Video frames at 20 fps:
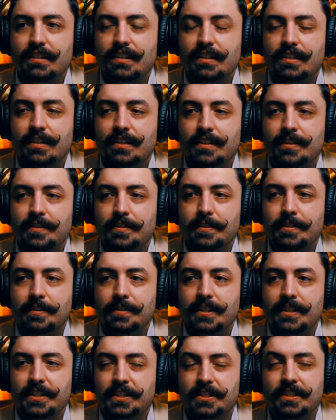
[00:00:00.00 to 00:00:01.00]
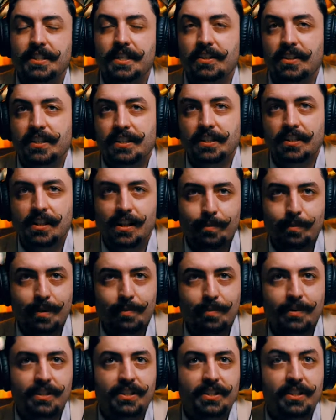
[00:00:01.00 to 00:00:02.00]
because there is a lot of
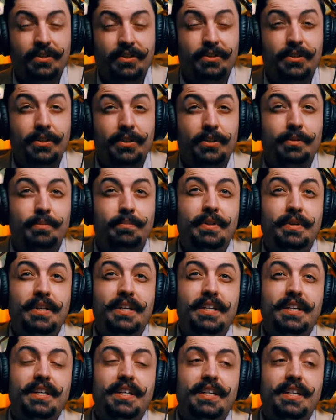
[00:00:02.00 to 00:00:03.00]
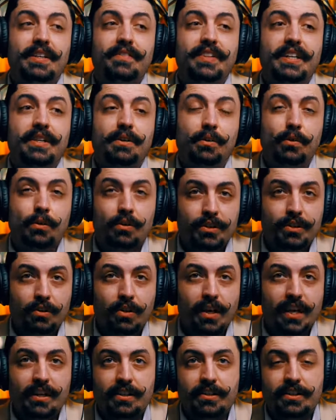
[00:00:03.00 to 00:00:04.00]
people on YouTube that are course
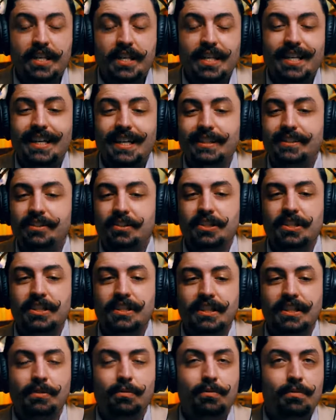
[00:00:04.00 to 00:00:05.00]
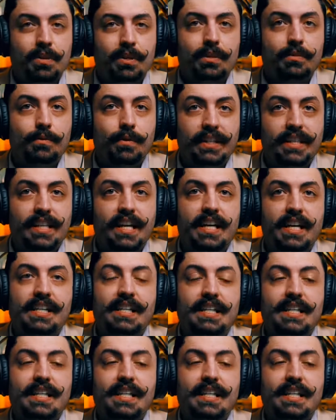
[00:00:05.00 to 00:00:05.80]
creators, and there's nothing wrong with that.